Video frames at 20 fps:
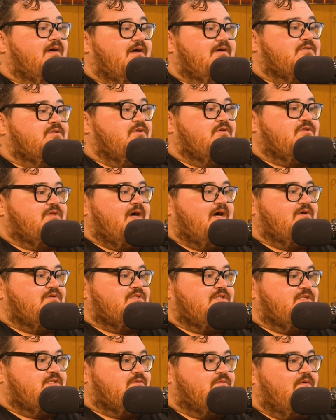
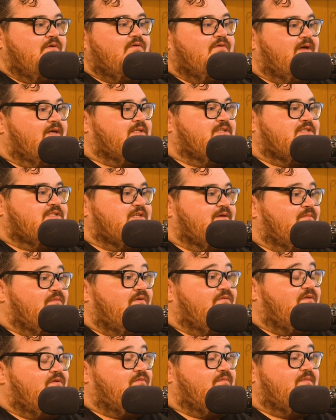2000s movie, like just some
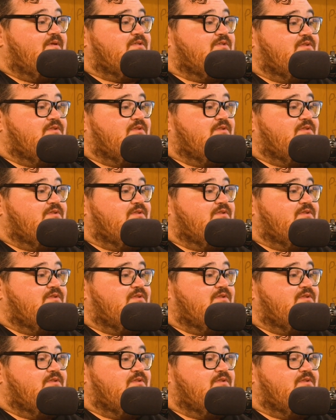movie from the